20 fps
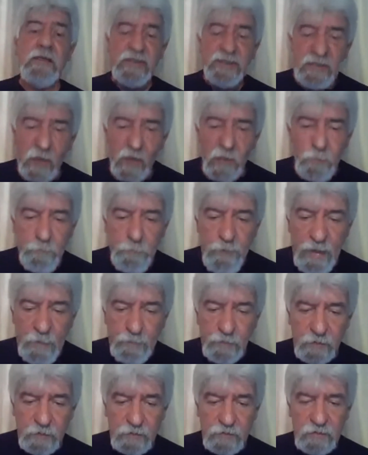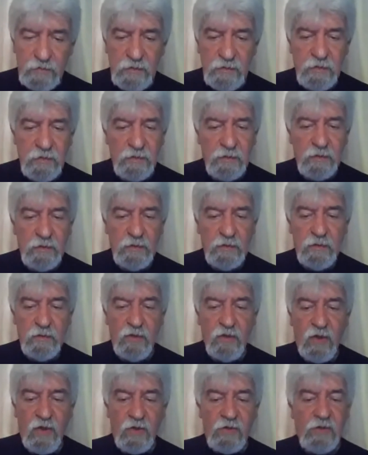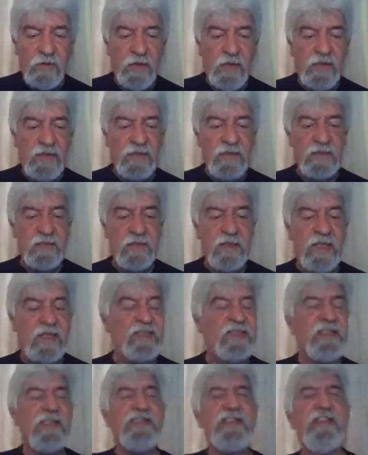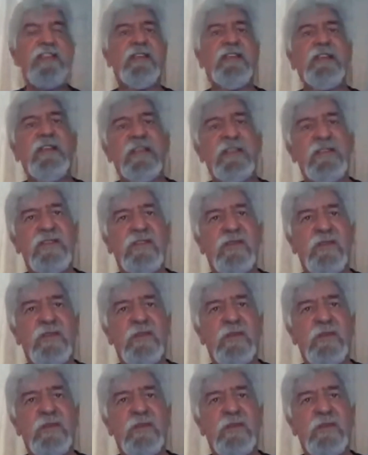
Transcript: don't babble on as the Gentiles do.